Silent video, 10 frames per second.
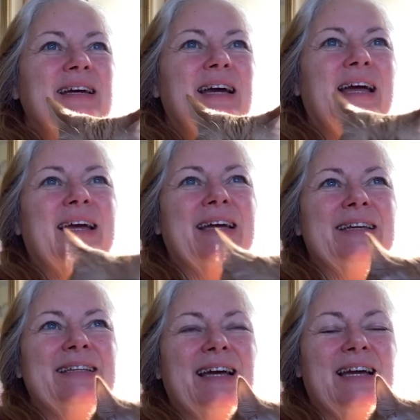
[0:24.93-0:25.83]

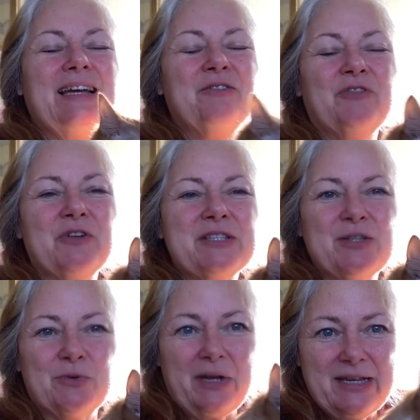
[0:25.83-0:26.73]
and it felt
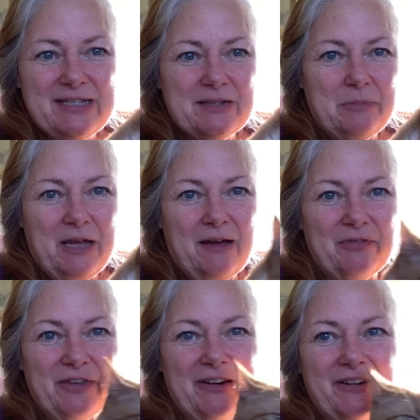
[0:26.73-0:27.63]
so nice to be
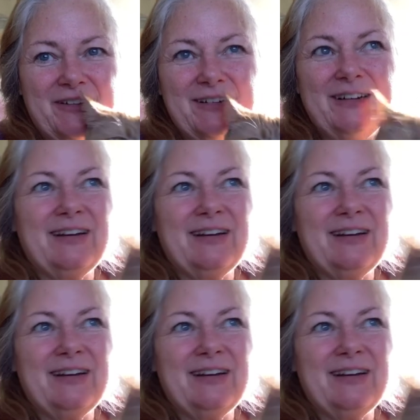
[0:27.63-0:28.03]
out there.